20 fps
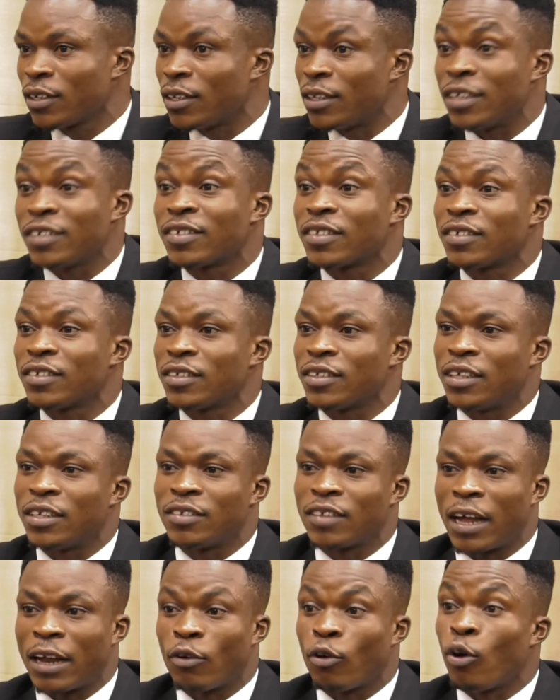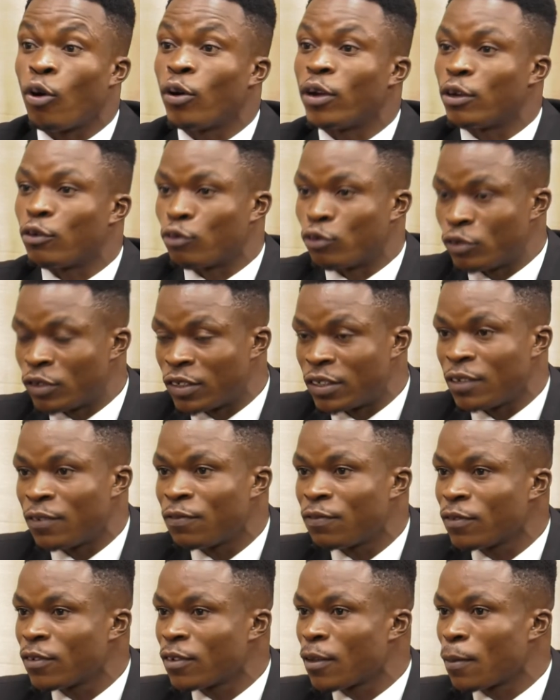This is an all-inclusive